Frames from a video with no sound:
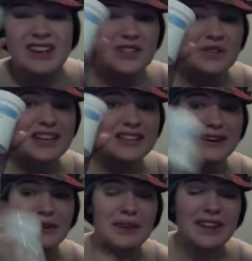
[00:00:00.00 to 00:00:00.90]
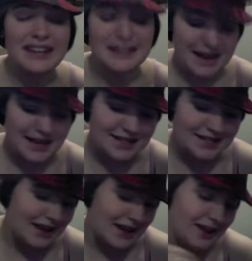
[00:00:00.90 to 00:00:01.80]
So these are really nice,
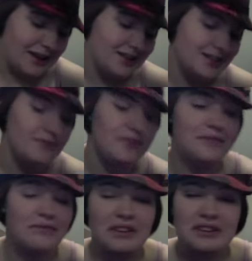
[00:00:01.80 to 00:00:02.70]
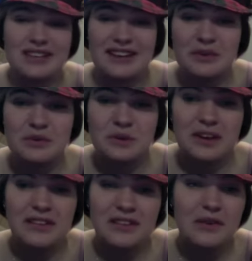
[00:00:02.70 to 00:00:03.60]
and you can see I've used
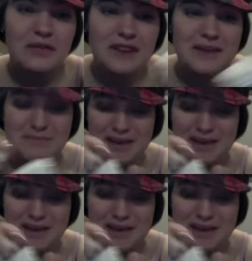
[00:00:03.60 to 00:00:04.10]
quite a few of them,